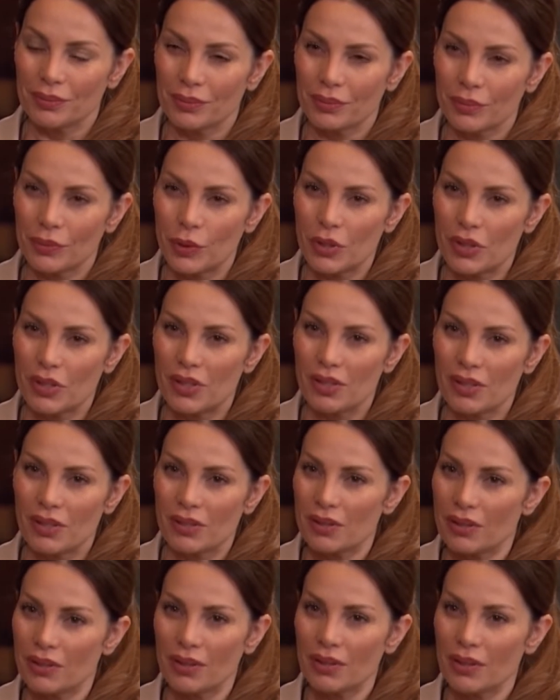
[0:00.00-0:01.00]
What
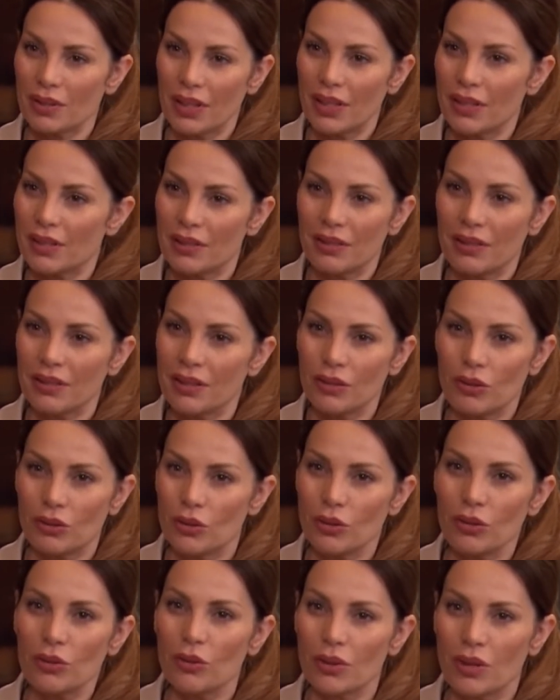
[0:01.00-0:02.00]
does Clayton need to
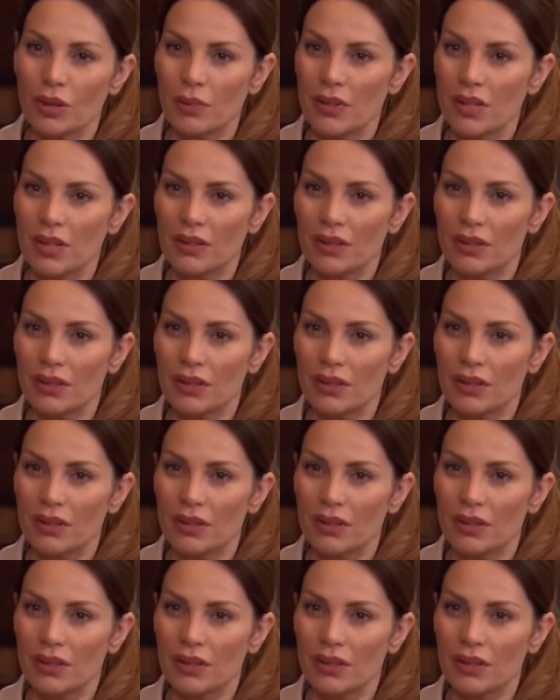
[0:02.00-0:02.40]
do? I mean,